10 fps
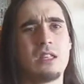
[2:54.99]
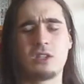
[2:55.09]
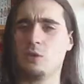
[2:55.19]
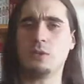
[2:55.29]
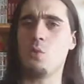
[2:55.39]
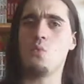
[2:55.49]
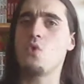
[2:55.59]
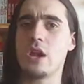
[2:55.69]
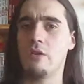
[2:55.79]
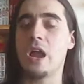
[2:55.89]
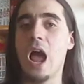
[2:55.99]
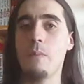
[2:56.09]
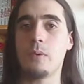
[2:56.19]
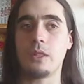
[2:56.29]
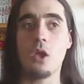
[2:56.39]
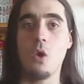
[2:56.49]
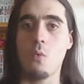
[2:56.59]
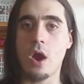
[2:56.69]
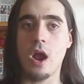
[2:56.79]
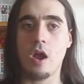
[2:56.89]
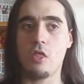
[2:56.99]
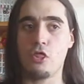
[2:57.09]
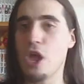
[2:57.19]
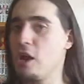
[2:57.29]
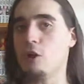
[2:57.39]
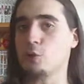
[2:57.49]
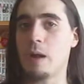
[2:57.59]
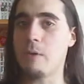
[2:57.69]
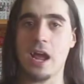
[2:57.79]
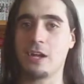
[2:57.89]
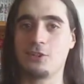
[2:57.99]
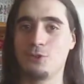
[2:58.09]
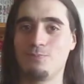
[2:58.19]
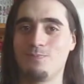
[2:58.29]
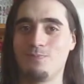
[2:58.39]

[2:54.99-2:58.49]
something weird happened where they lost my package.